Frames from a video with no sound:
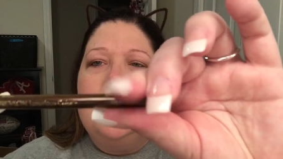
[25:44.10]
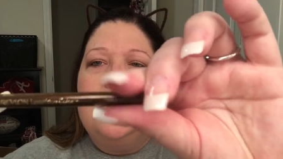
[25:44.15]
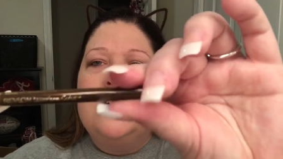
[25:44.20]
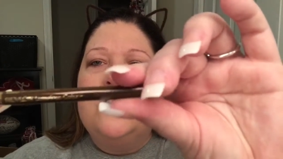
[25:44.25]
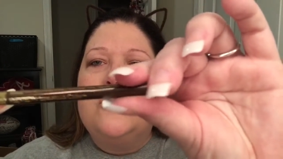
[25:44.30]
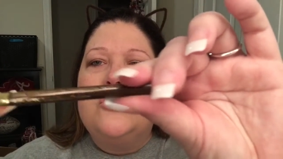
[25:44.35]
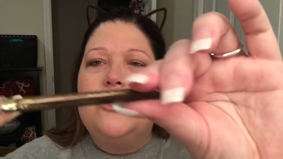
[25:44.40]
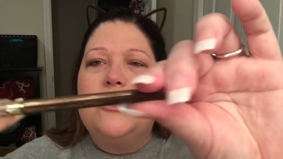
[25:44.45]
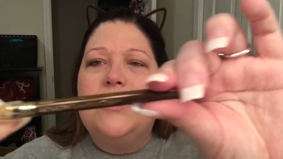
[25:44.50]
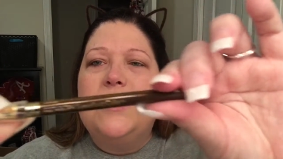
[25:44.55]

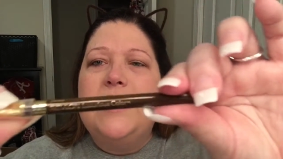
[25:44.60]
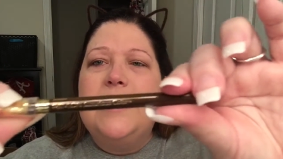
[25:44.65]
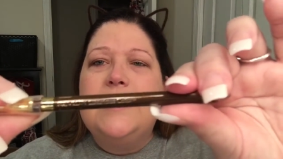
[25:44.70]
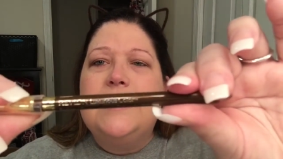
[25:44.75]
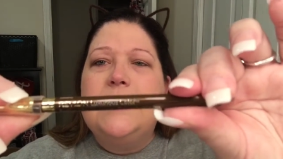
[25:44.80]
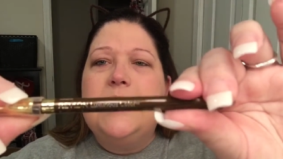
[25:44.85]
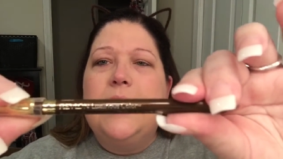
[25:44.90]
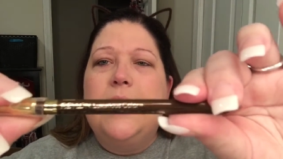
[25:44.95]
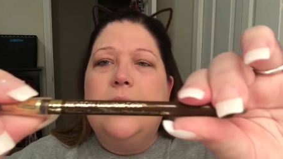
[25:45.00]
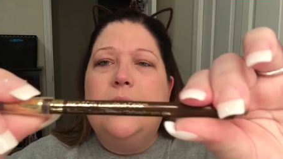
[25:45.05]

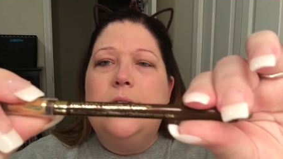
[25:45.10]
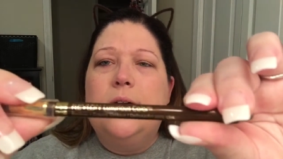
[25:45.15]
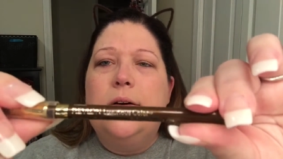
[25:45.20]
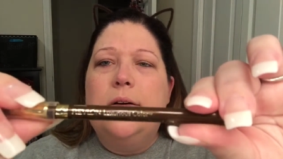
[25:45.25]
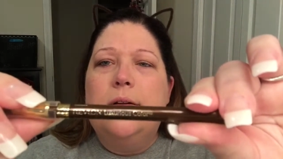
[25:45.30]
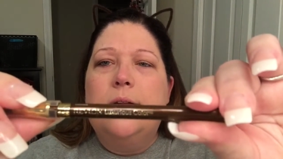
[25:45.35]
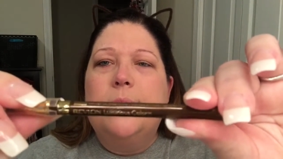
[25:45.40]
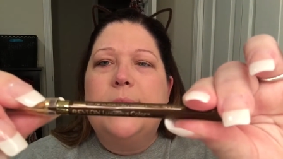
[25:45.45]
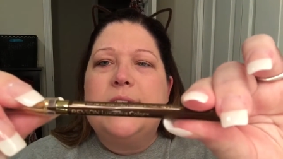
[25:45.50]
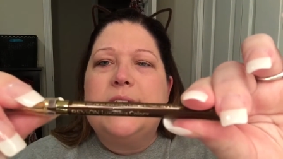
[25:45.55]
Luxurious Color.
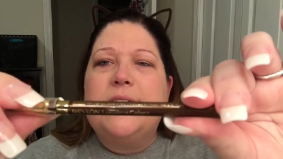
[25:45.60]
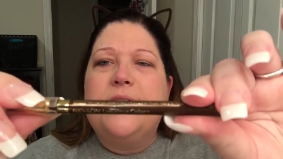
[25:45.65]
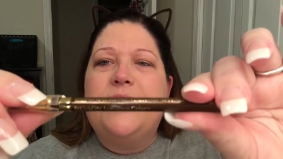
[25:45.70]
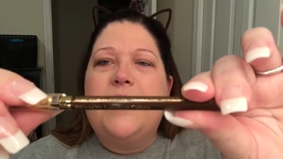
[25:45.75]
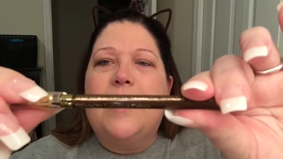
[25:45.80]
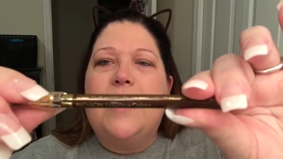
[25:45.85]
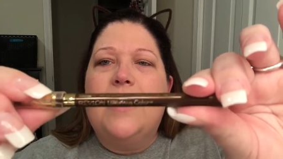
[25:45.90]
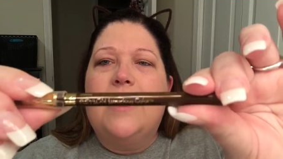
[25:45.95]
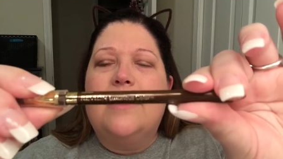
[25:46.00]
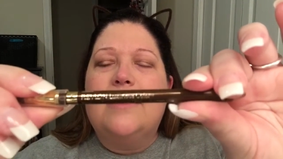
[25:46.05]
Let me see if
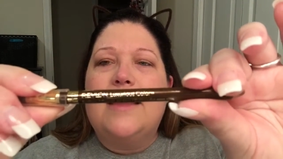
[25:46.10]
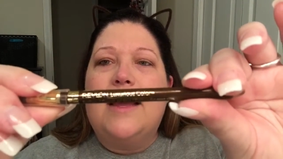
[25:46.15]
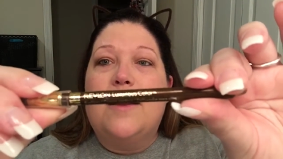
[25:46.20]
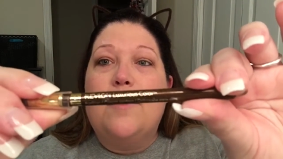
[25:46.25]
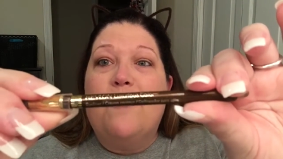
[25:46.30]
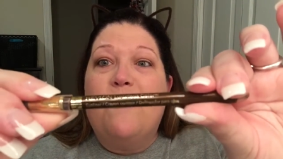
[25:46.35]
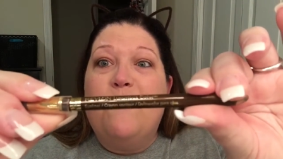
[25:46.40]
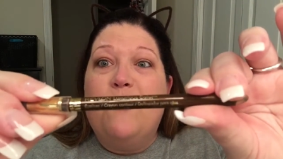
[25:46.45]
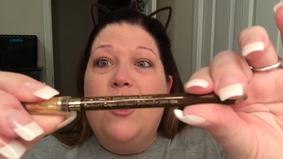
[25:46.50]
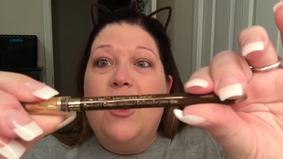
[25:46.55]
I can get that
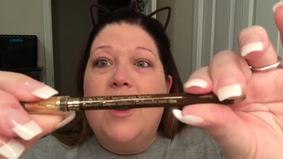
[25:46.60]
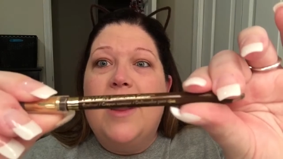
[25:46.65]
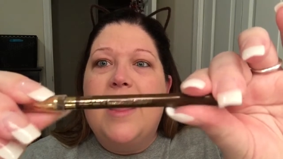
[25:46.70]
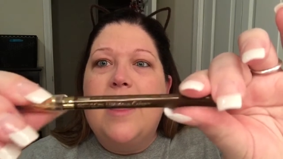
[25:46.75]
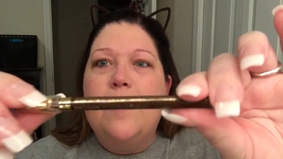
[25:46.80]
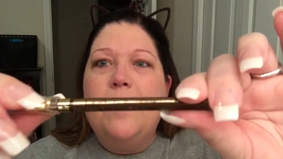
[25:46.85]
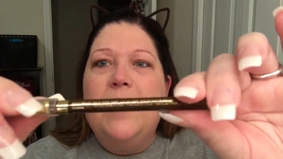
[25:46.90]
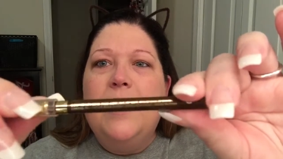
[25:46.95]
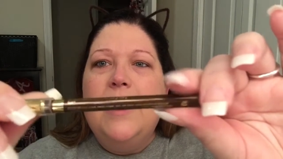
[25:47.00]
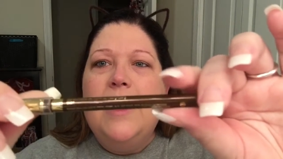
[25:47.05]
in
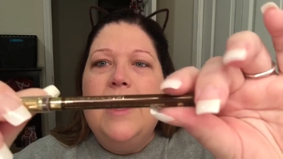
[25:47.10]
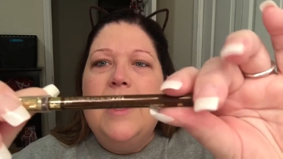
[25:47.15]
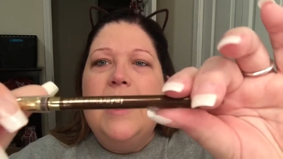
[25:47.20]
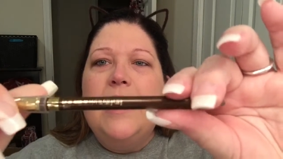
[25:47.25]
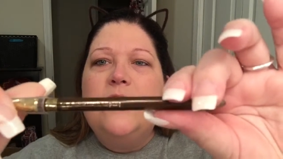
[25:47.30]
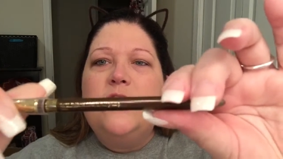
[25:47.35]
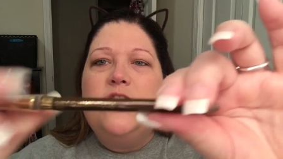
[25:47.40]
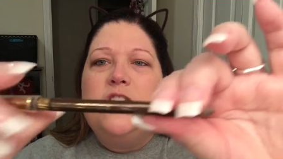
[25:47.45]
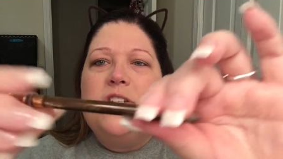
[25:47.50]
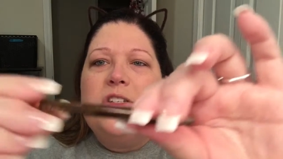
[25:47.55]
frame.
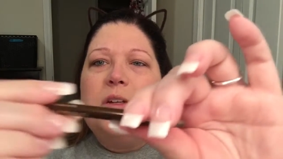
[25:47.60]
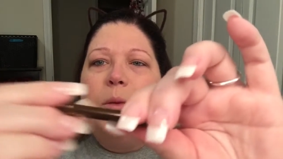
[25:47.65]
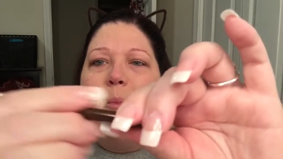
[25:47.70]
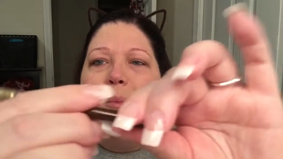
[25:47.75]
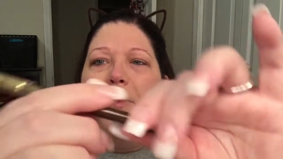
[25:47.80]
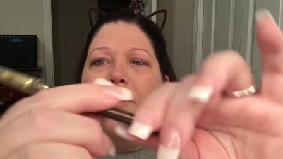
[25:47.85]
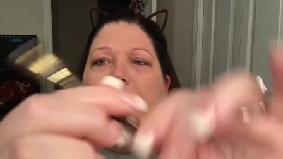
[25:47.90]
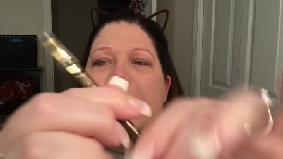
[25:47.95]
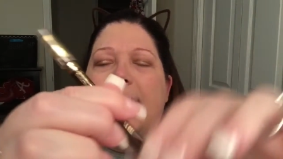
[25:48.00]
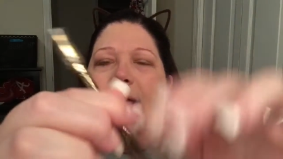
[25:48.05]
It's just a,
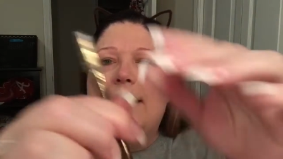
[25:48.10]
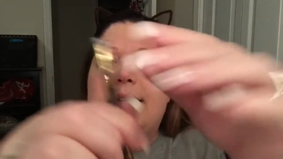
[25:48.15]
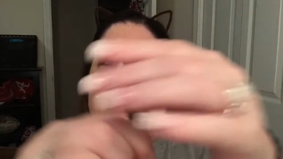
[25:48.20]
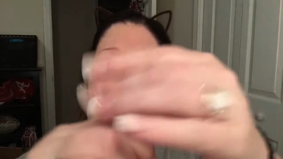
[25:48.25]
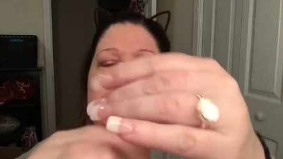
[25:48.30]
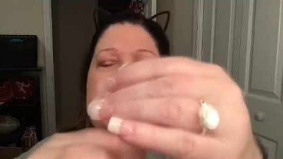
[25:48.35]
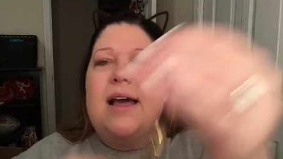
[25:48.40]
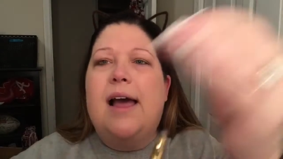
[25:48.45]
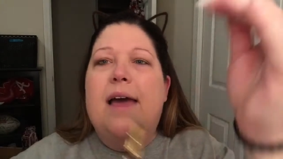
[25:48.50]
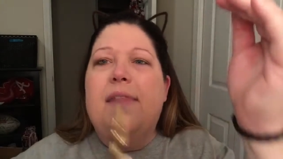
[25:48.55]
it's
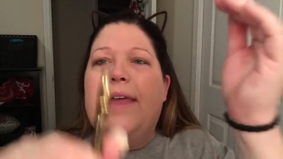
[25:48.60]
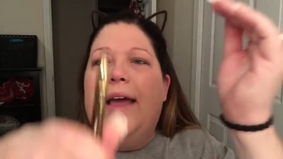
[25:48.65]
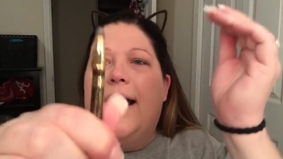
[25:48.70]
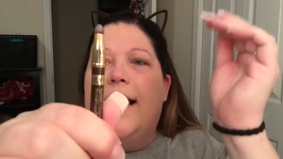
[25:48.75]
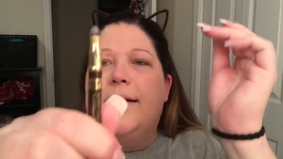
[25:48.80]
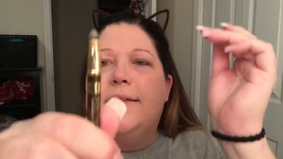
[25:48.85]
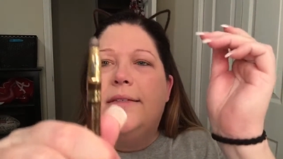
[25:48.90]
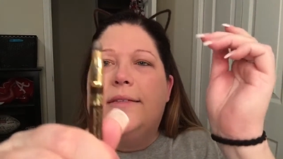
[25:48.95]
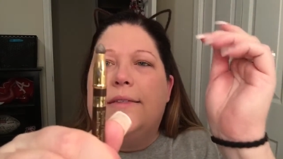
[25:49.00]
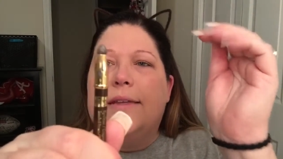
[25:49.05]
the kind that has